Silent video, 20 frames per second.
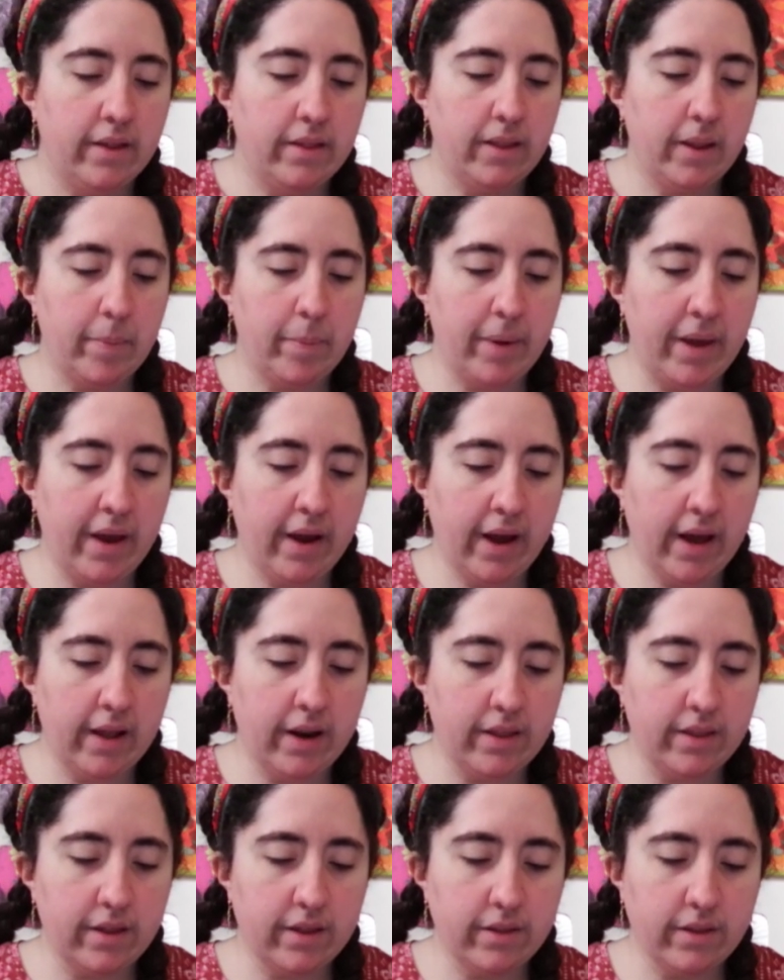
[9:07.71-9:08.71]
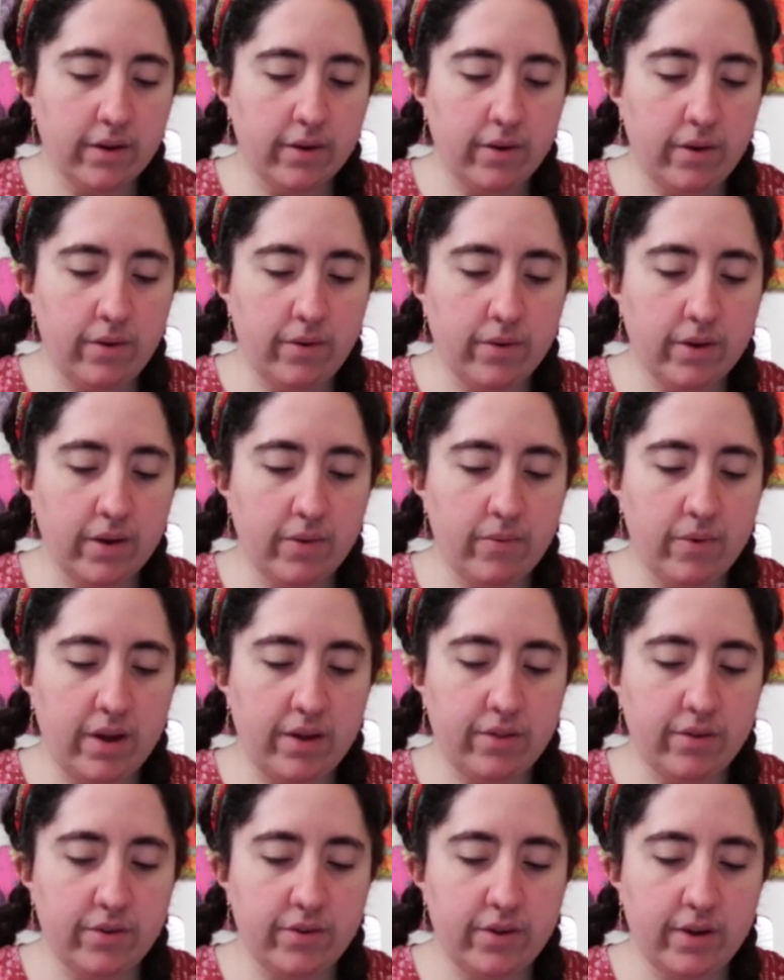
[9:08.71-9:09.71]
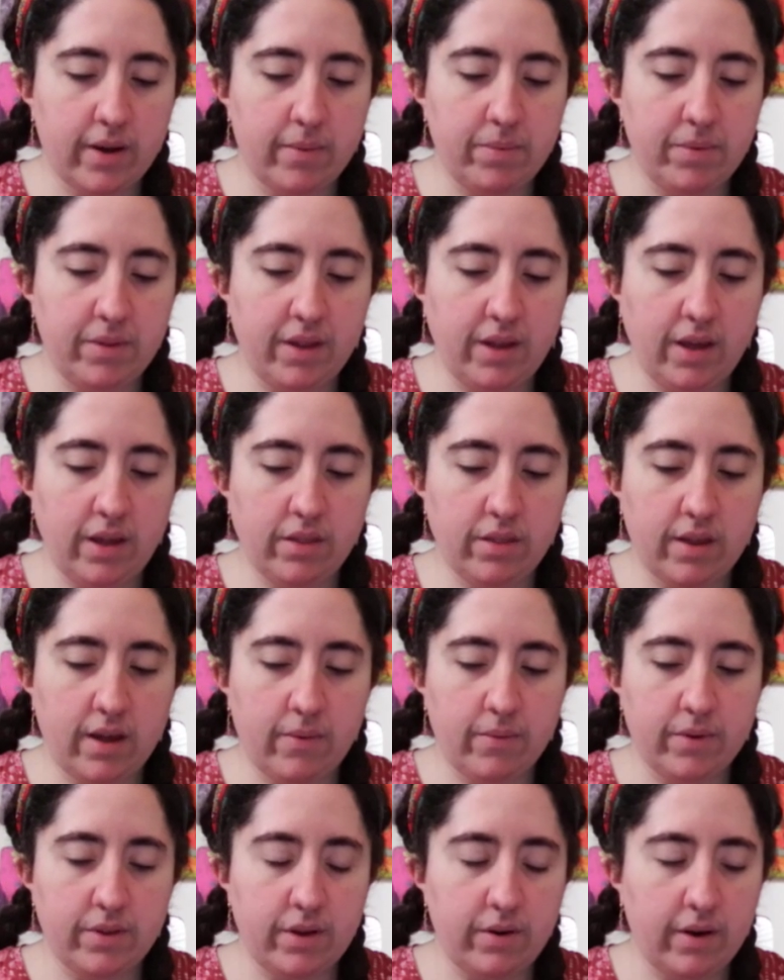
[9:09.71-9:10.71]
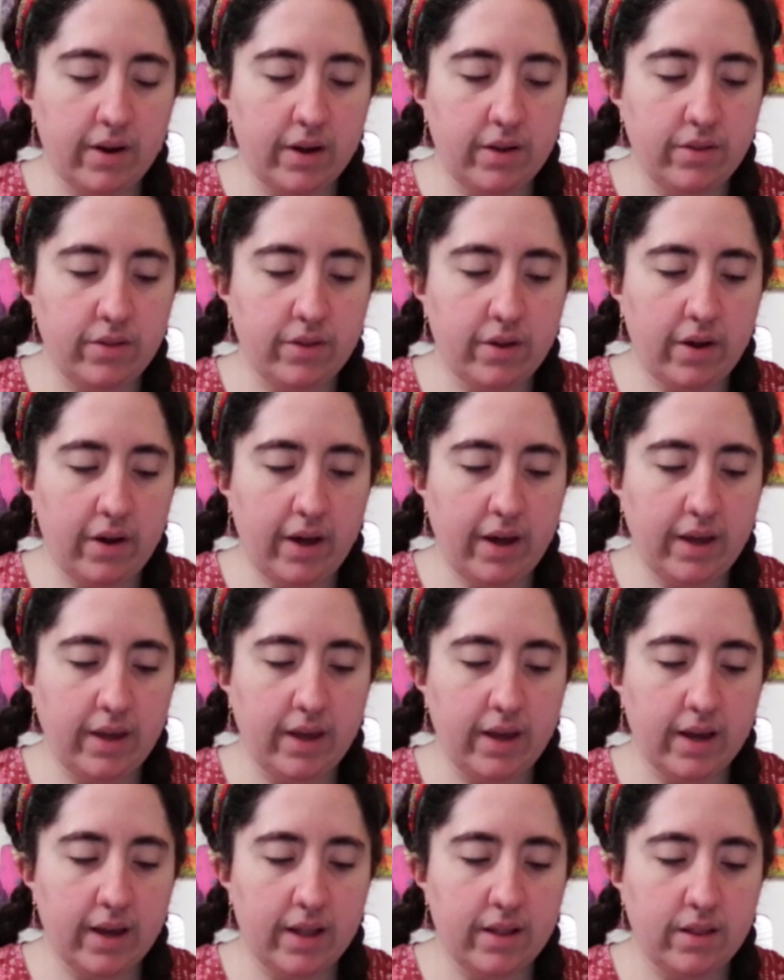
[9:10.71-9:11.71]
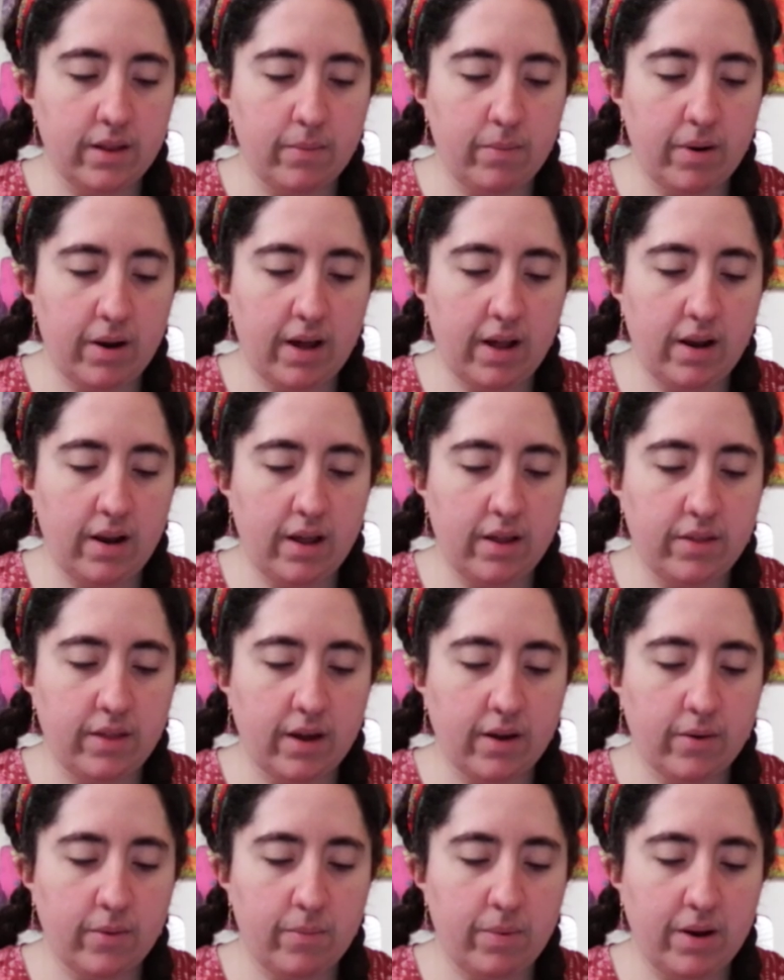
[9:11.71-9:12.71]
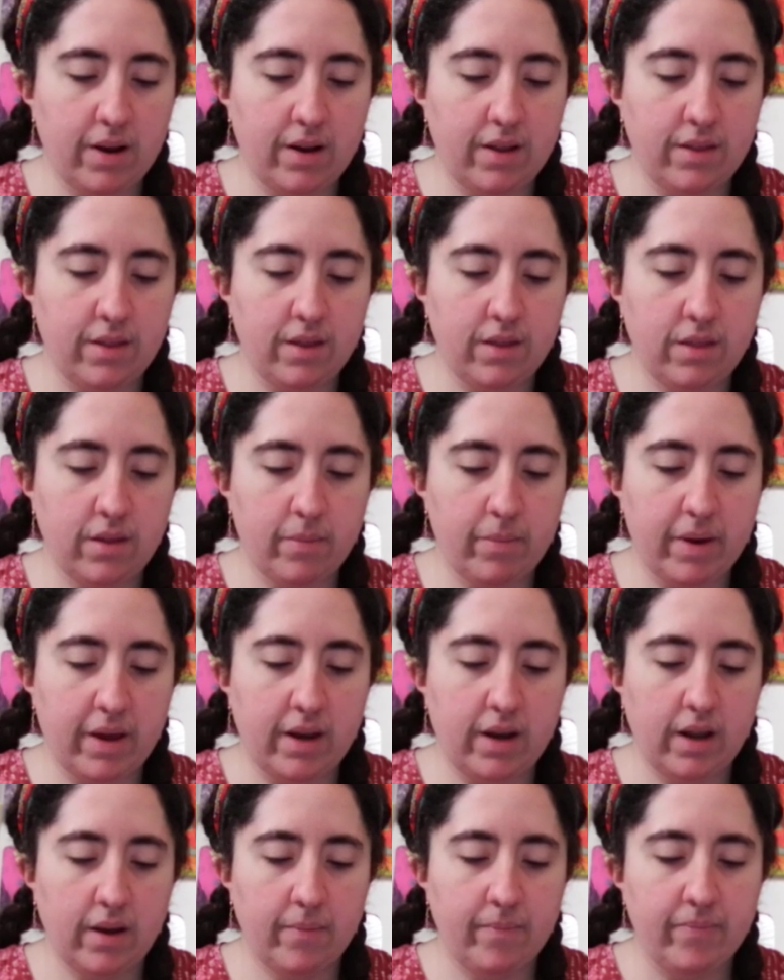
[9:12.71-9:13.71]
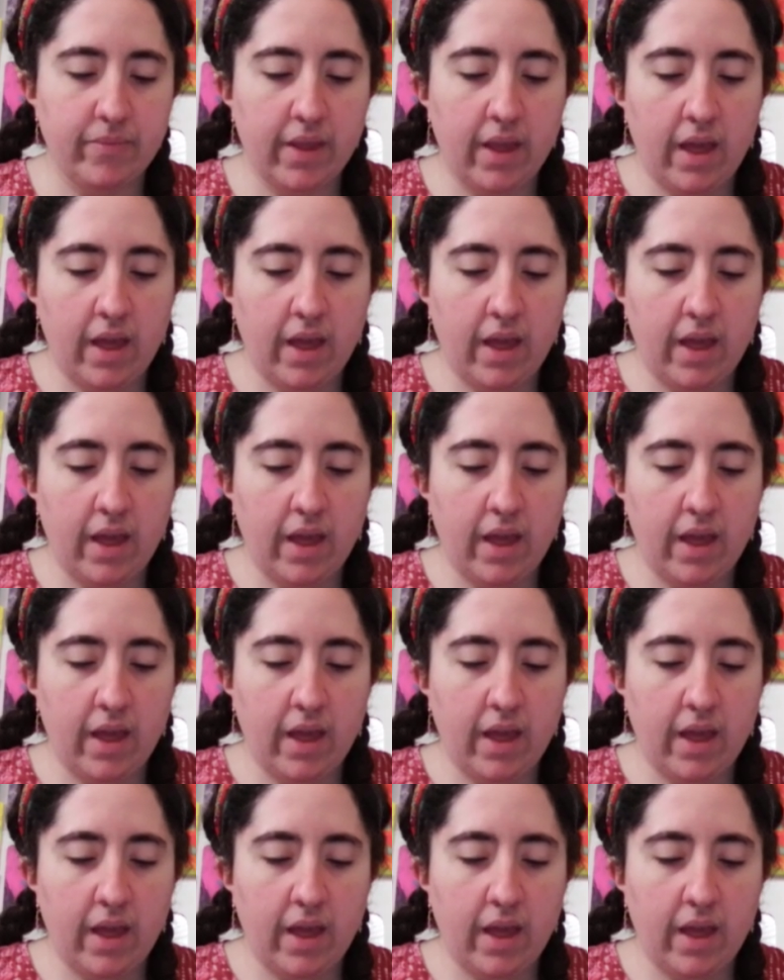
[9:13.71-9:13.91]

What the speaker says: The pair had identical-looking razor-sharp teeth, and when the dragon saw Ahi again, the bloodlust had completely dissipated,